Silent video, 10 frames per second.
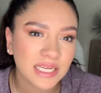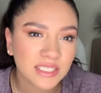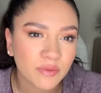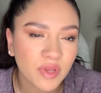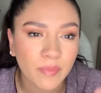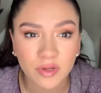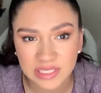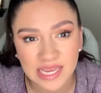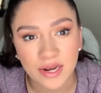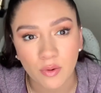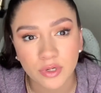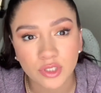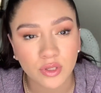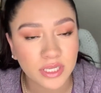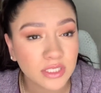me about 10 hours. So
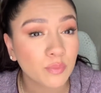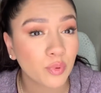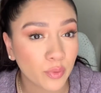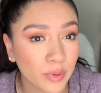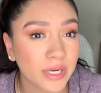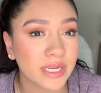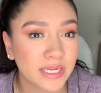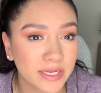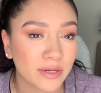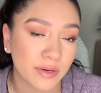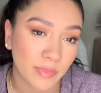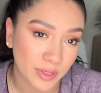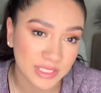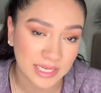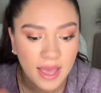that's a pretty good amount of
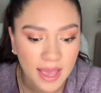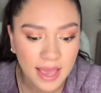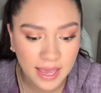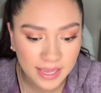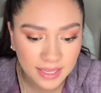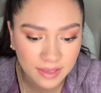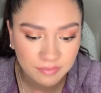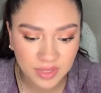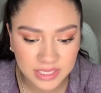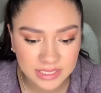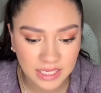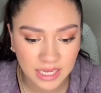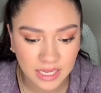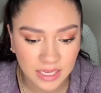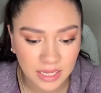time. I give this
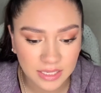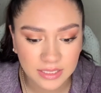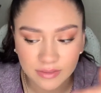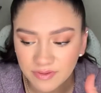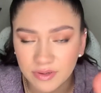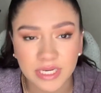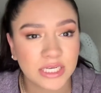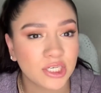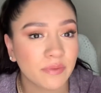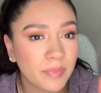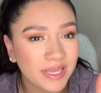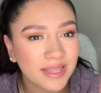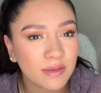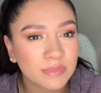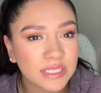foundation a big
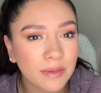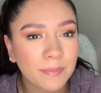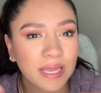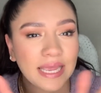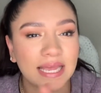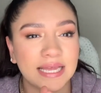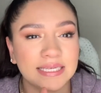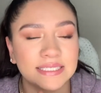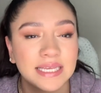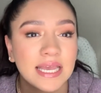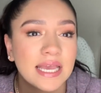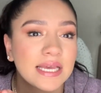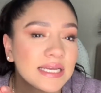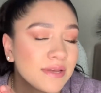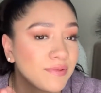thumbs up, and
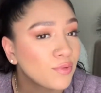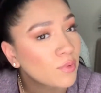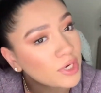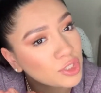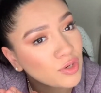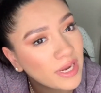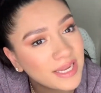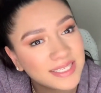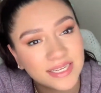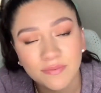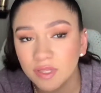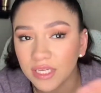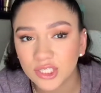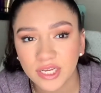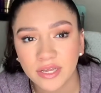if you want to try it, definitely
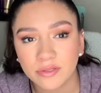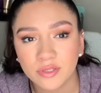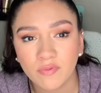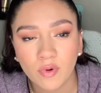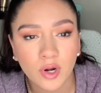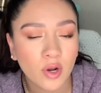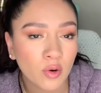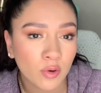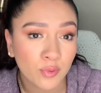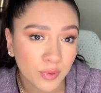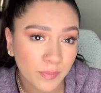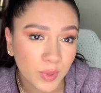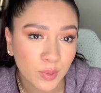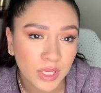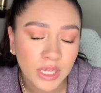check out Sephora or Huda
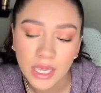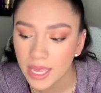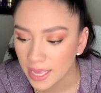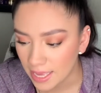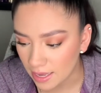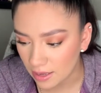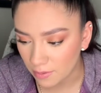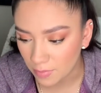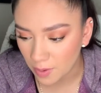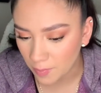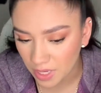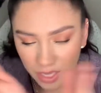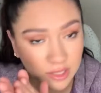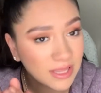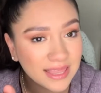Beauty. But other
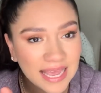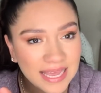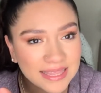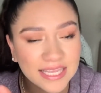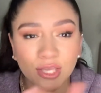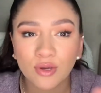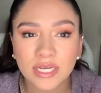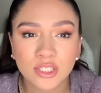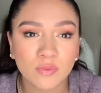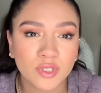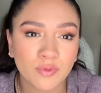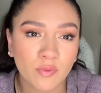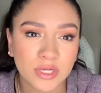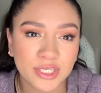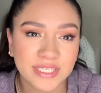than that, thank you guys so much for
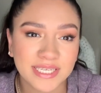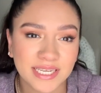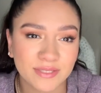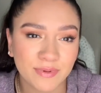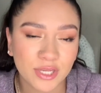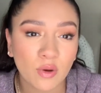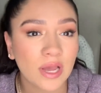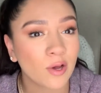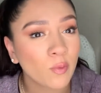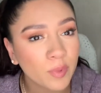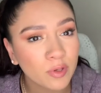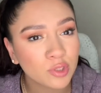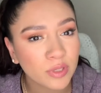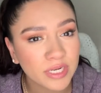watching today's video. I hope you enjoyed it.